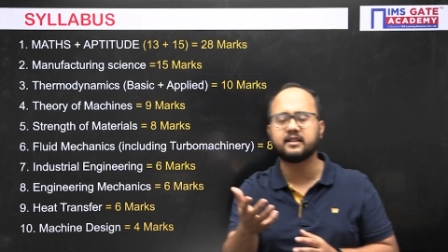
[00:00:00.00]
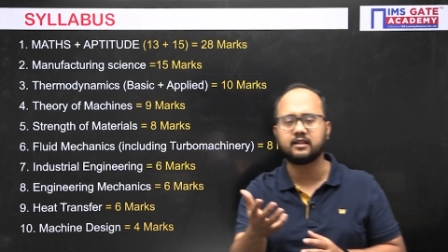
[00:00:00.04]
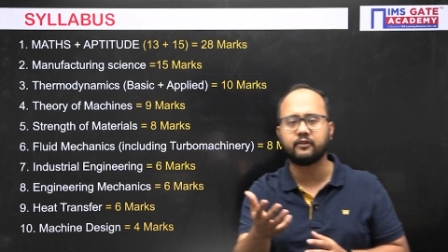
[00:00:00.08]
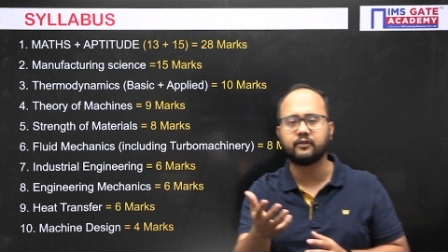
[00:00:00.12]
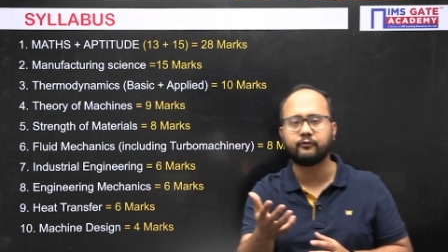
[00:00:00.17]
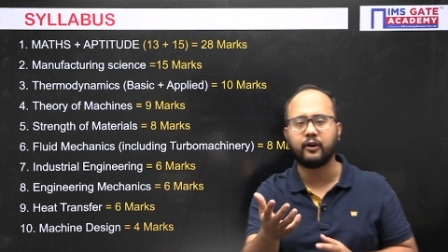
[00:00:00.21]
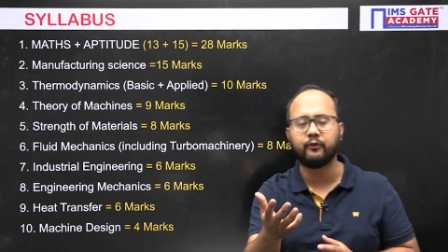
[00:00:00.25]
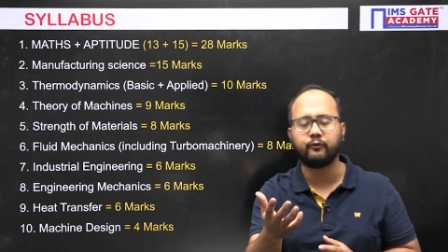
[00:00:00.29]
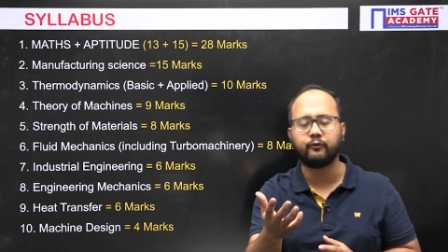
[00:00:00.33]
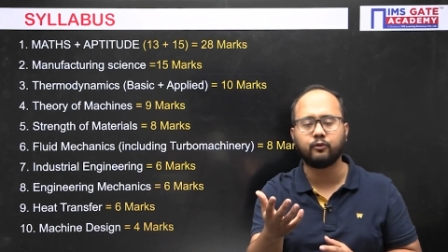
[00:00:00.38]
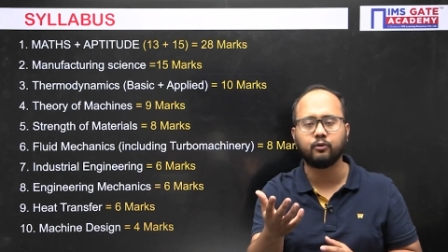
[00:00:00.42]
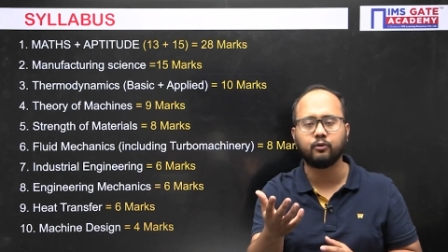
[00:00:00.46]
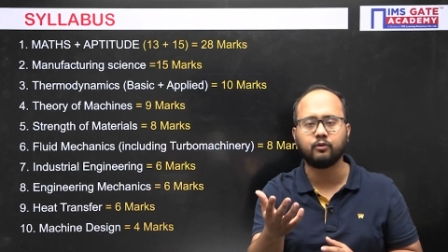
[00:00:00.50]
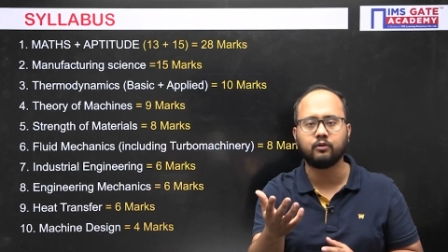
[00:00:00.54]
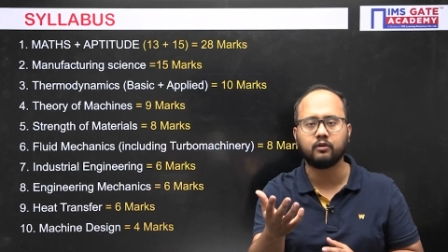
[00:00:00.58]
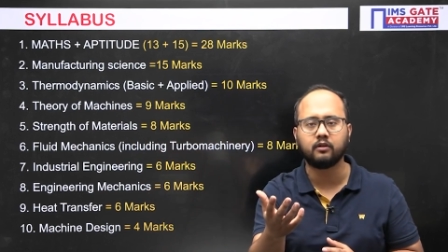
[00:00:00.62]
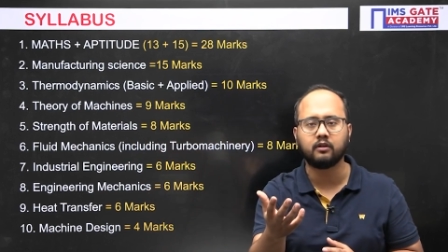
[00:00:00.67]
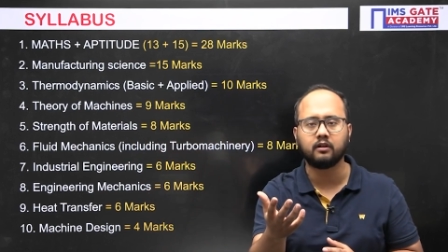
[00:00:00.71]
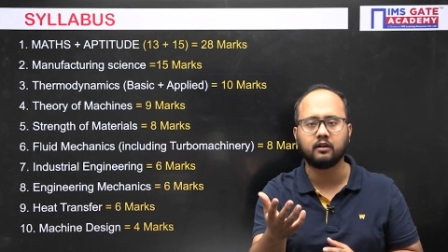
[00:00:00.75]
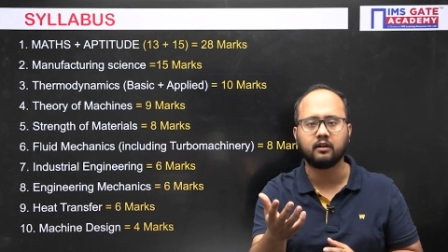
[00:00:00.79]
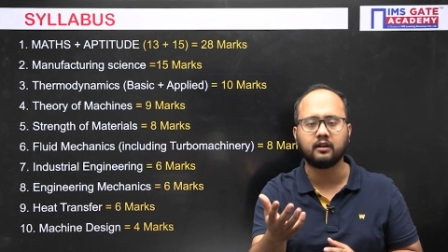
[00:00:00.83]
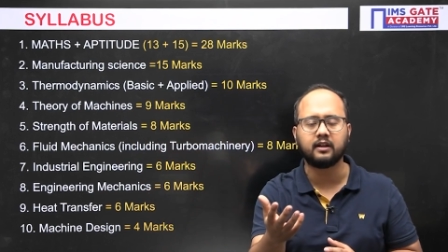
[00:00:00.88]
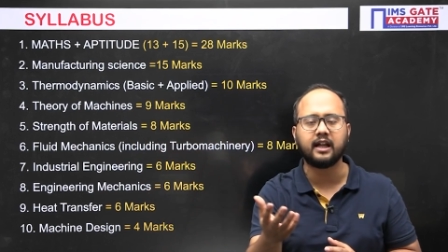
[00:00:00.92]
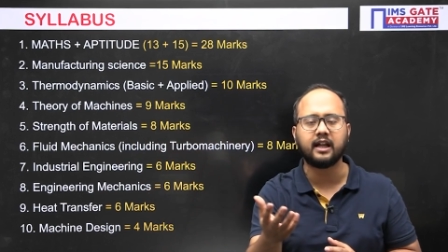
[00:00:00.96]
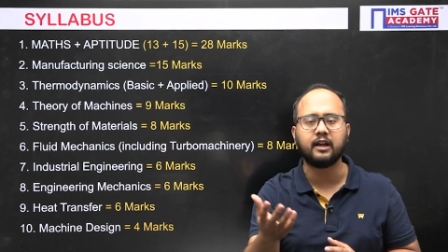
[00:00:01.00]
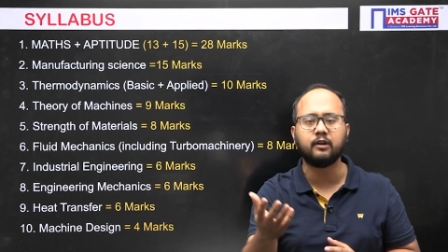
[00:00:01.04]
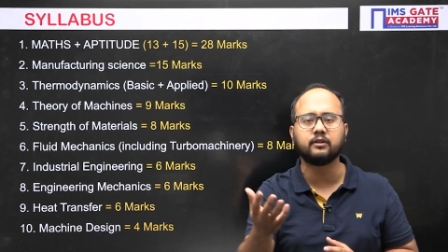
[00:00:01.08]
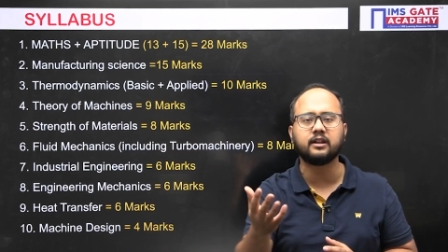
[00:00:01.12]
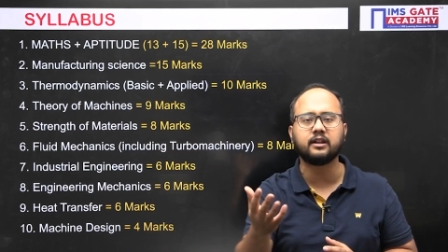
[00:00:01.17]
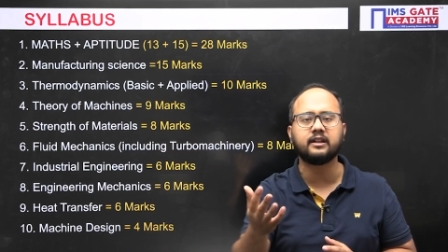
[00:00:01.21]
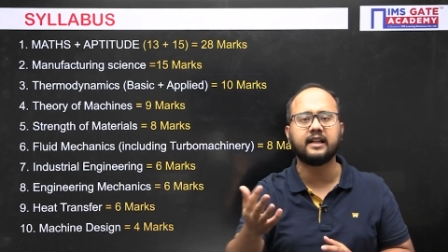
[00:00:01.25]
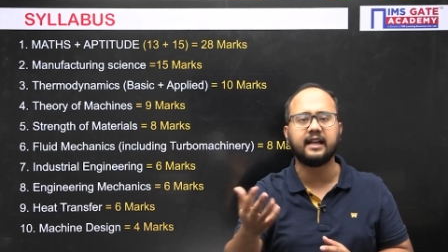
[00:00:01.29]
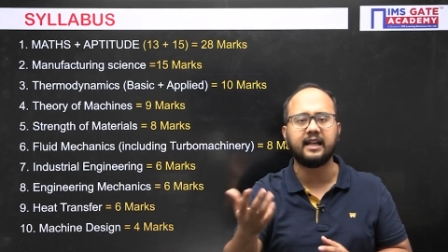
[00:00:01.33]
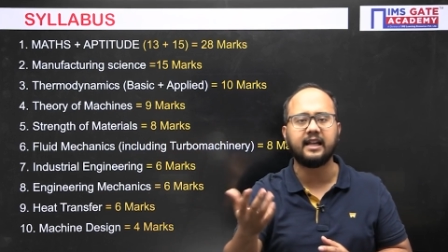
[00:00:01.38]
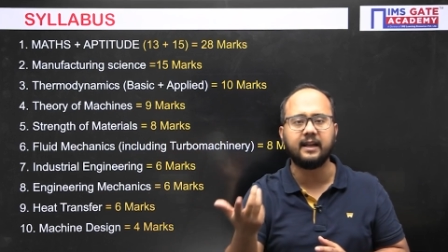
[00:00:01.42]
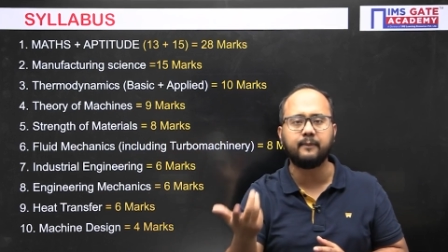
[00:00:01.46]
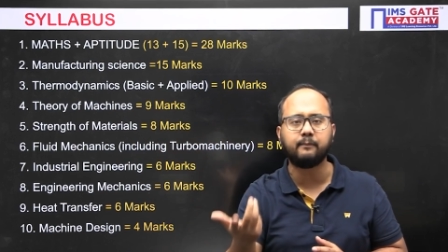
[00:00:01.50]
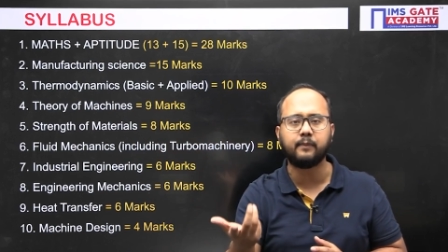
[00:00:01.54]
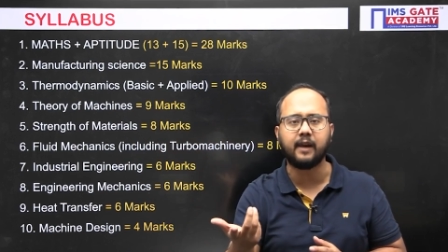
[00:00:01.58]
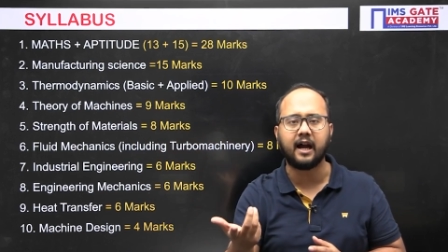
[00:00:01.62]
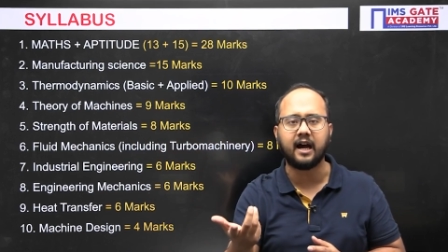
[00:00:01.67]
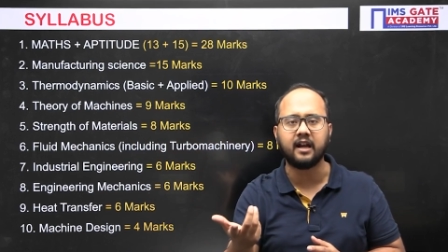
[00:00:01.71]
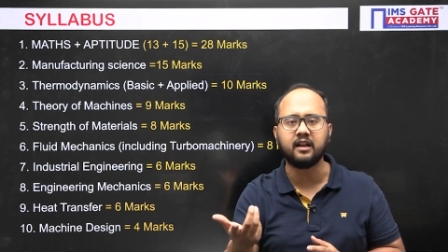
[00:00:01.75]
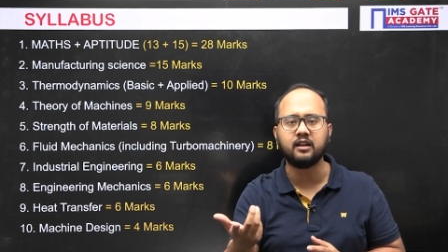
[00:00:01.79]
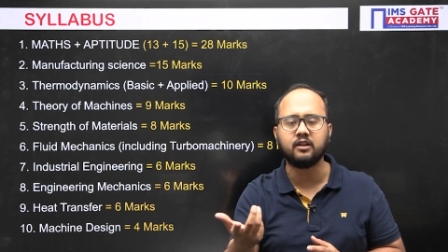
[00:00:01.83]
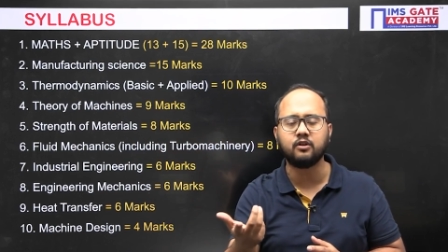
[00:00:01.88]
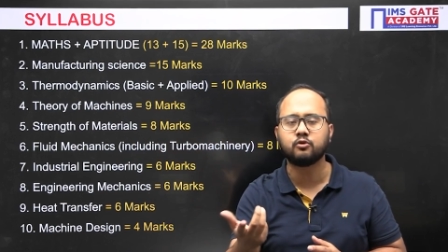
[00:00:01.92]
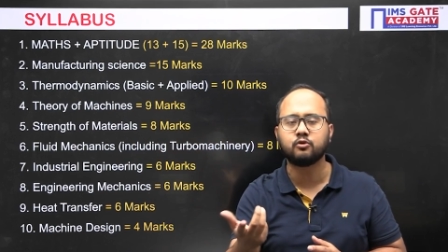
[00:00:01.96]
if I have to uh, tell you the daily
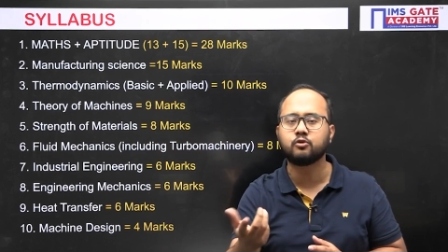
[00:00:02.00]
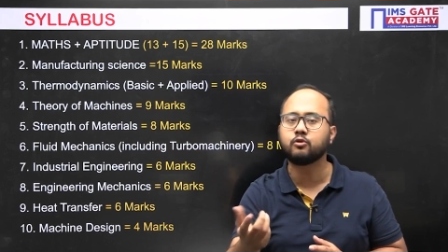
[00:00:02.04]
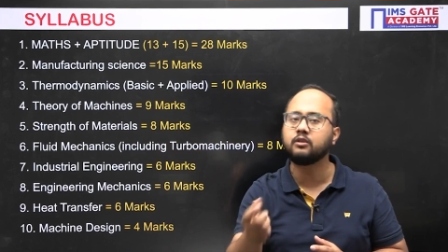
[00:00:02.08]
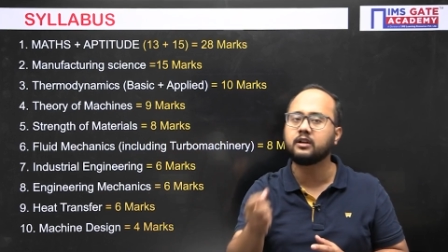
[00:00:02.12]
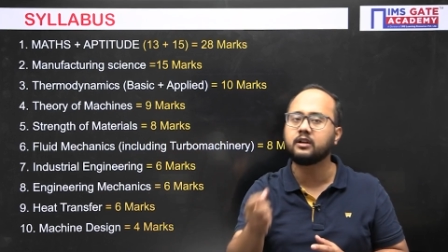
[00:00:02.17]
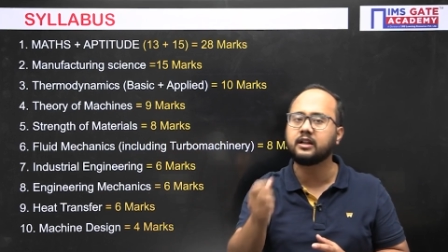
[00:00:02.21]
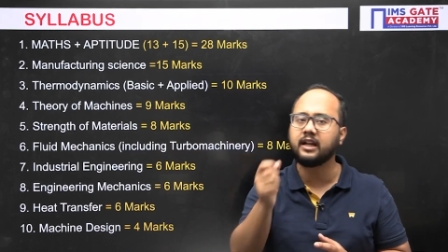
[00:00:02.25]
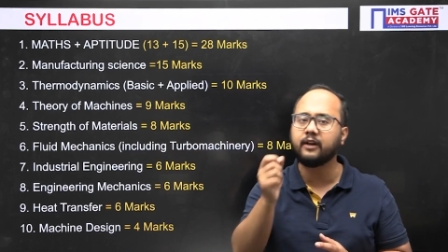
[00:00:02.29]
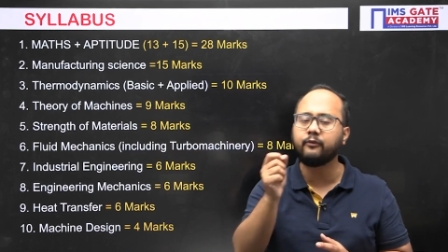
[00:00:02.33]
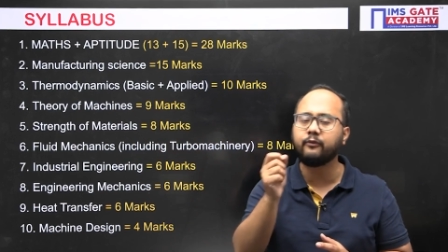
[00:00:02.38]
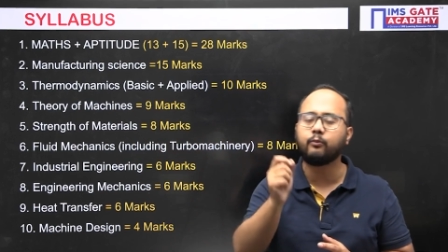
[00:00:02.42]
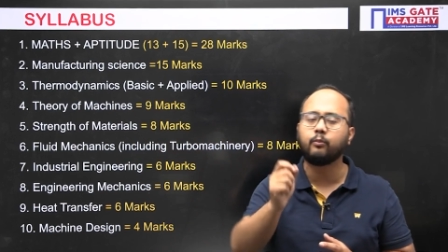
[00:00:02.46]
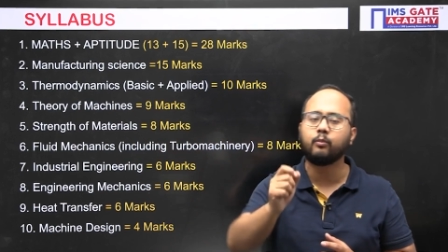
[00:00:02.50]
plan, you should give